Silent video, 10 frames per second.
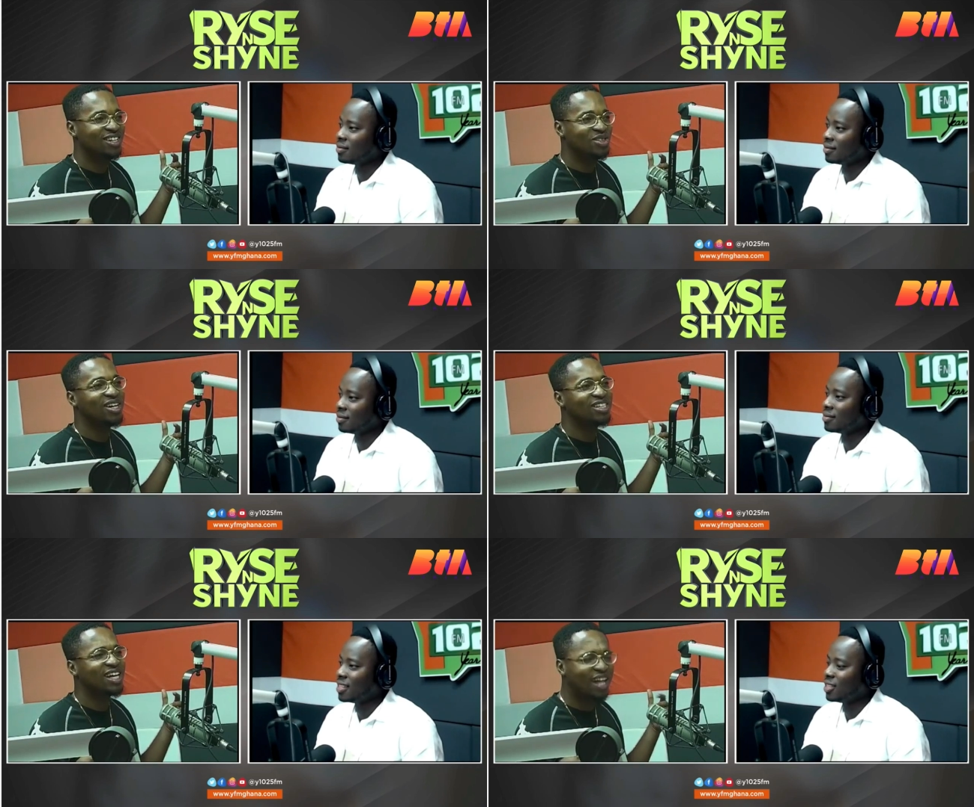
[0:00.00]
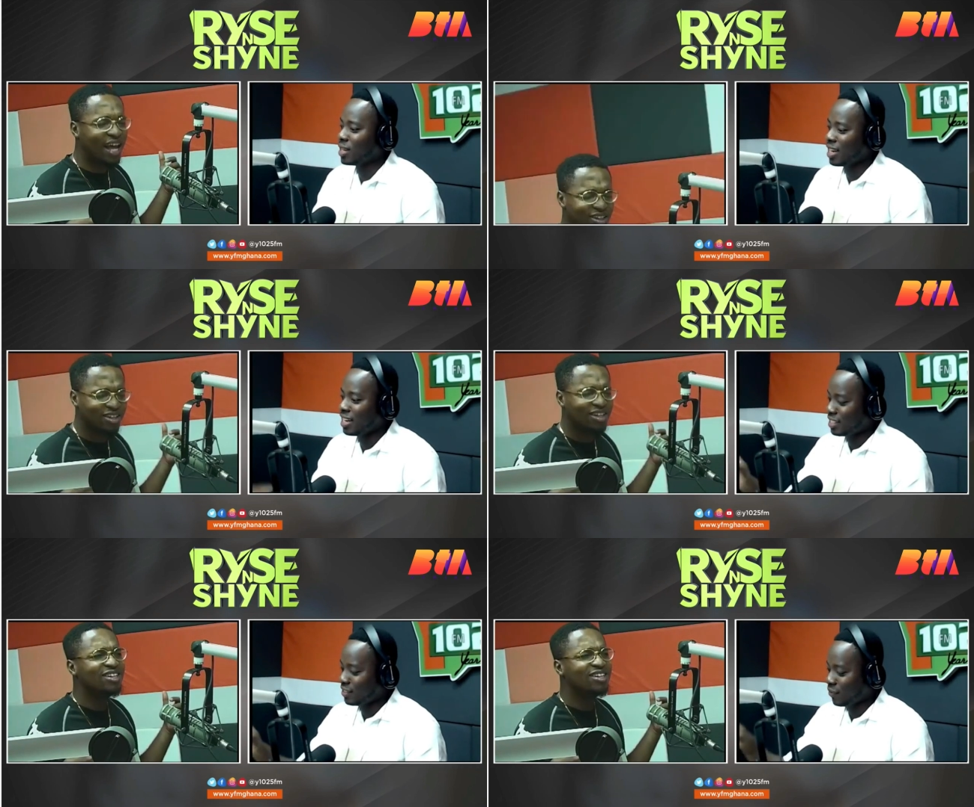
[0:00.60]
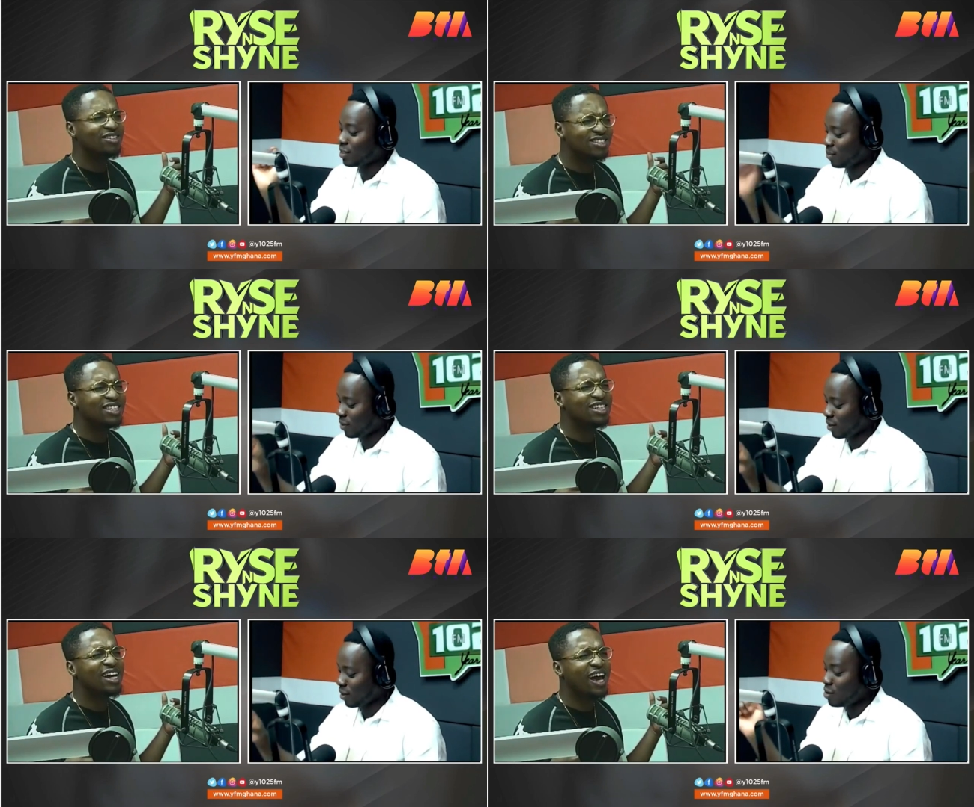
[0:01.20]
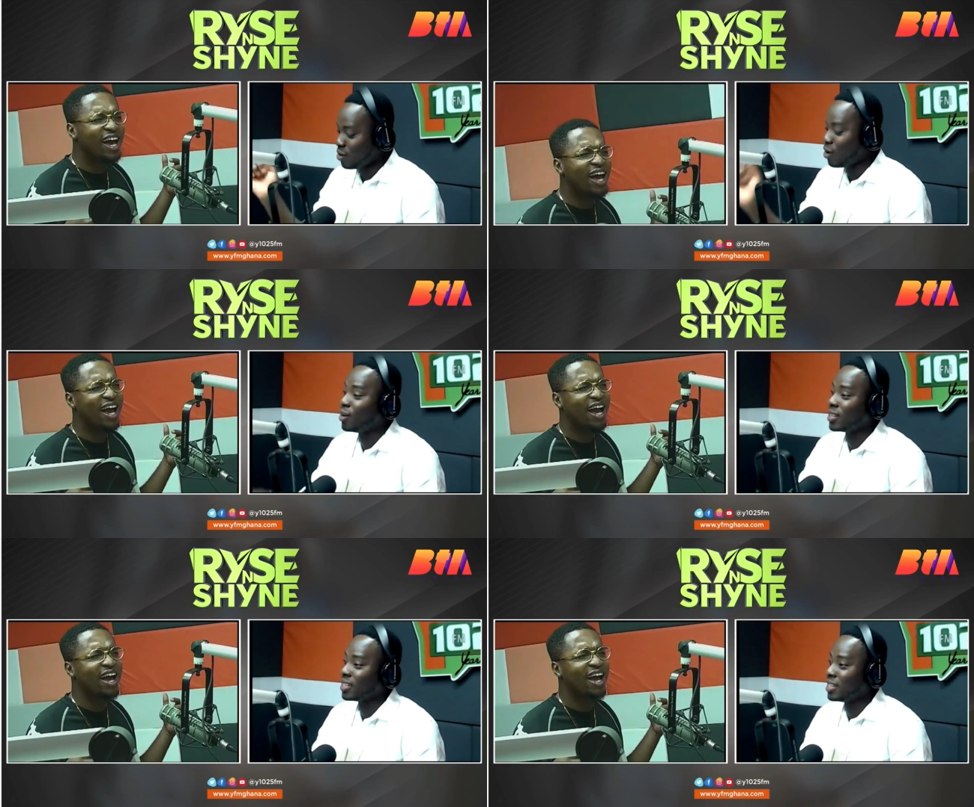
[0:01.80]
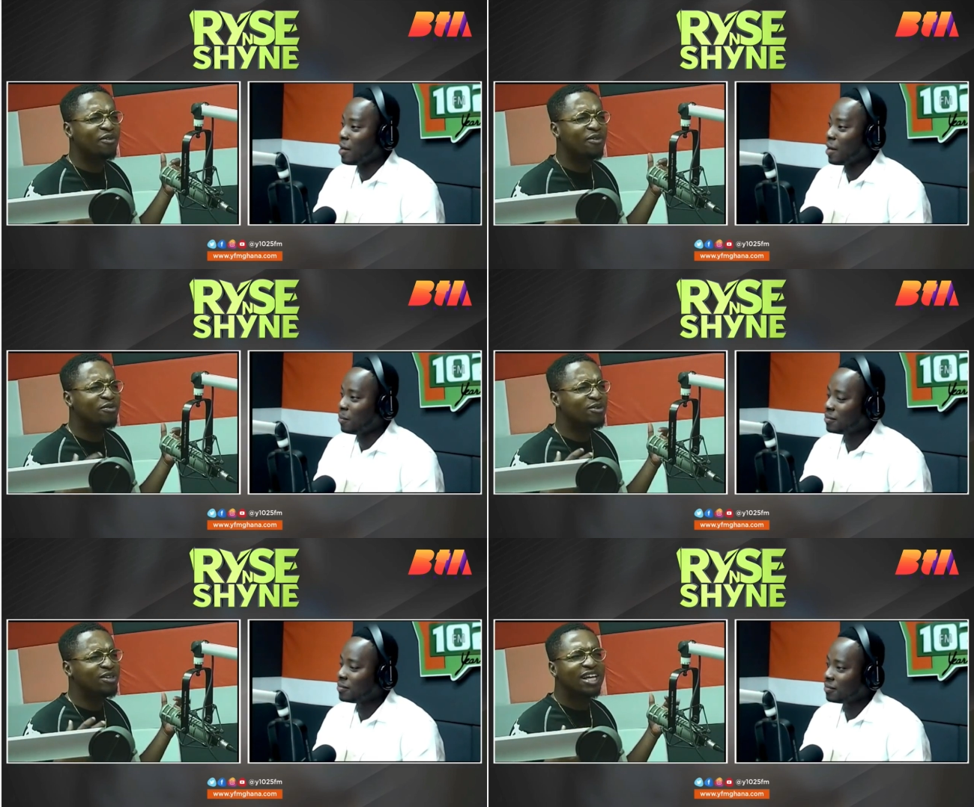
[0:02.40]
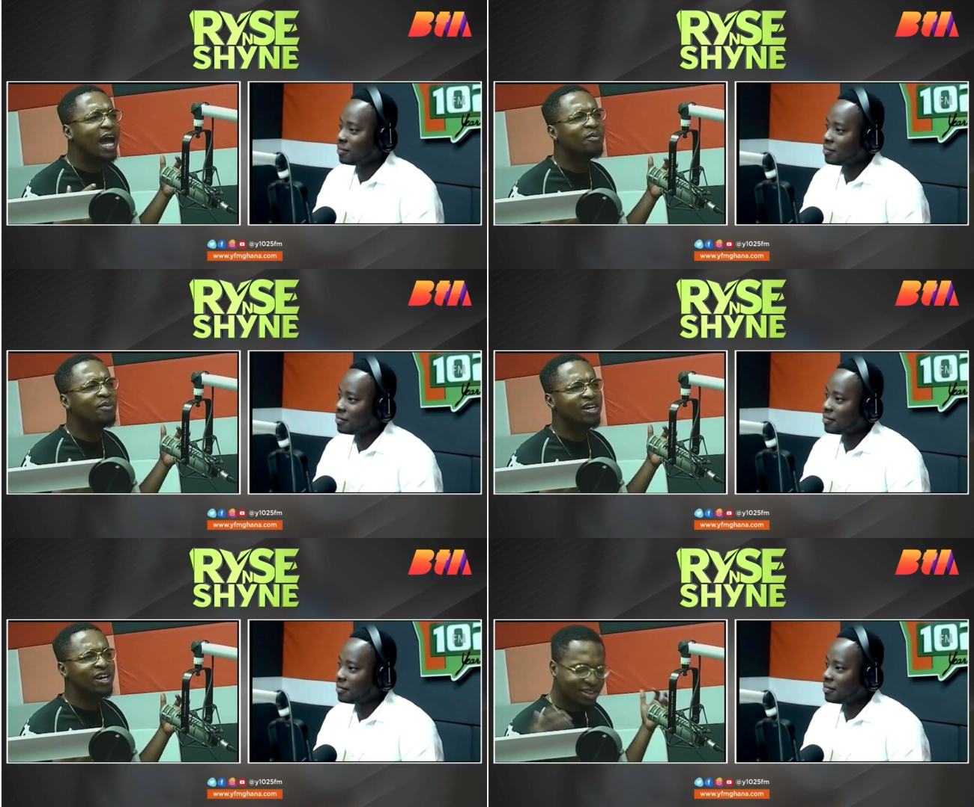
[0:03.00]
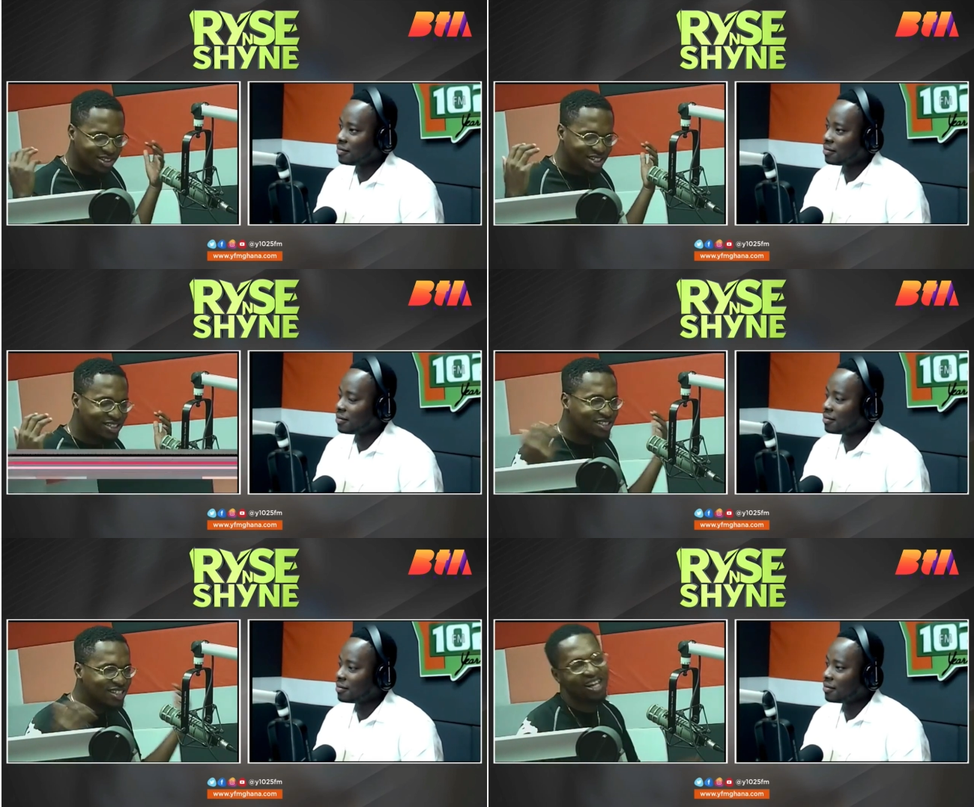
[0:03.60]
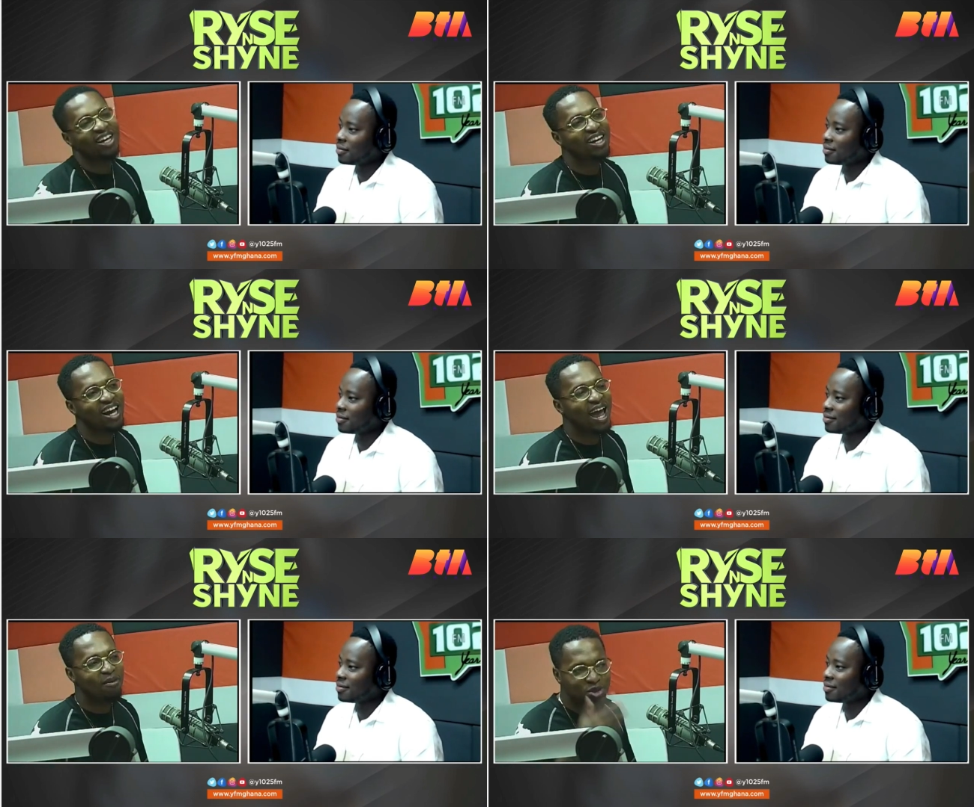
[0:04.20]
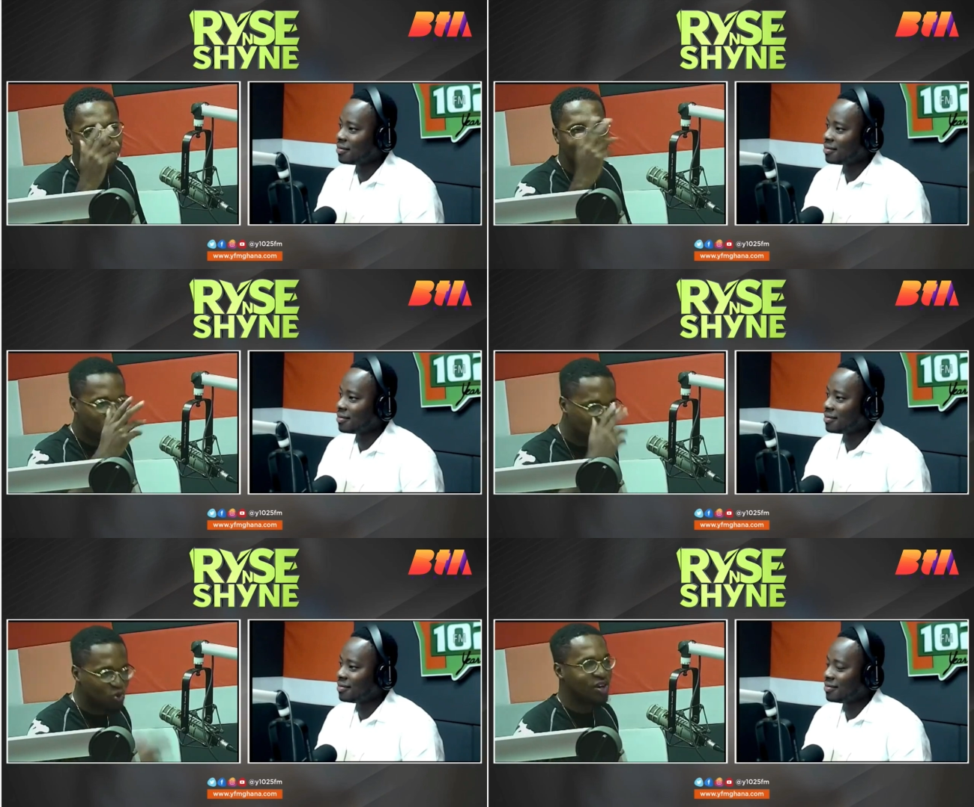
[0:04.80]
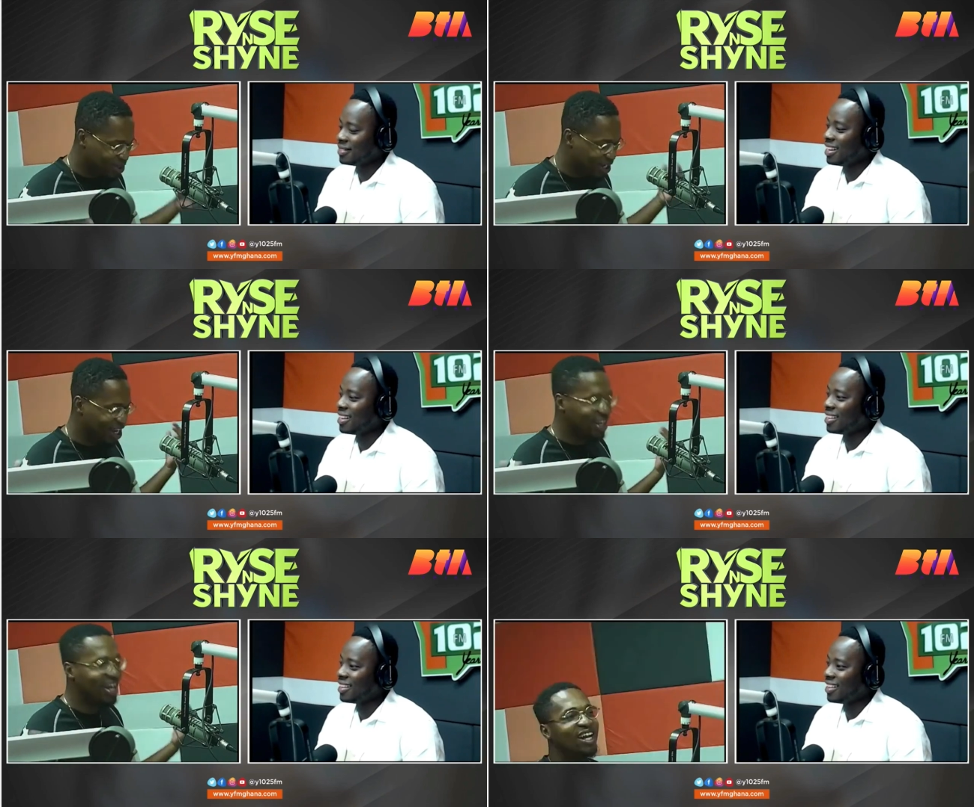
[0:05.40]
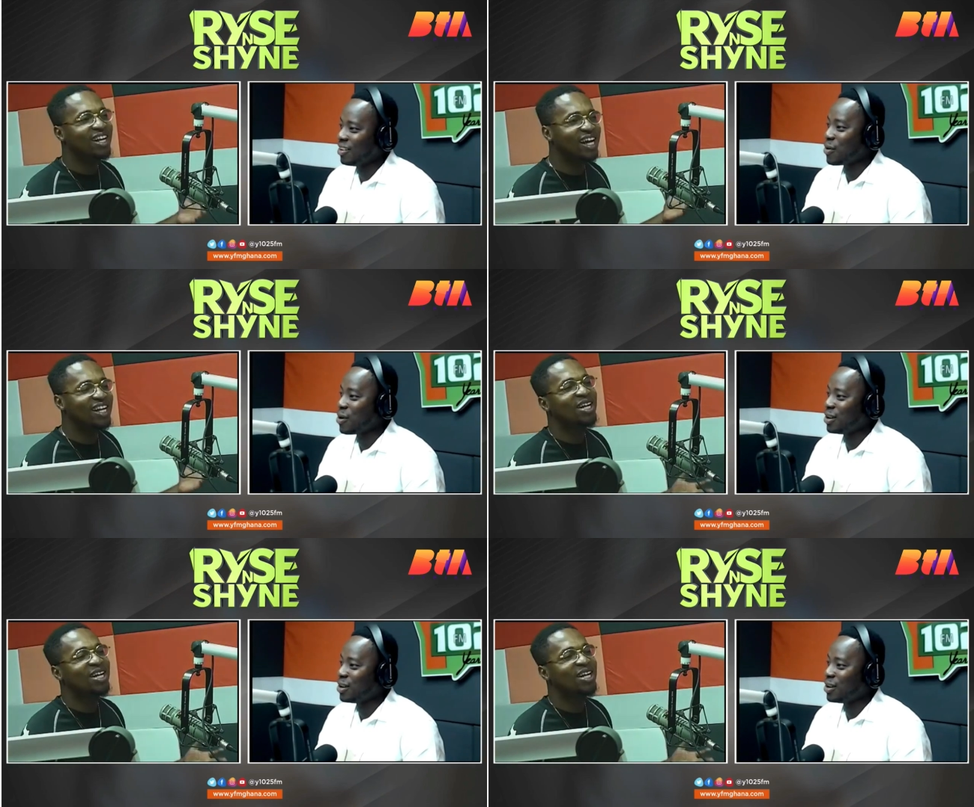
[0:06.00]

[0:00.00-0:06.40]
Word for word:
Speaker 1: You understand? You get like, to identify something yeah, new all the time. Every time. So this day, and I'm sure you, when you play, yeah, uh, of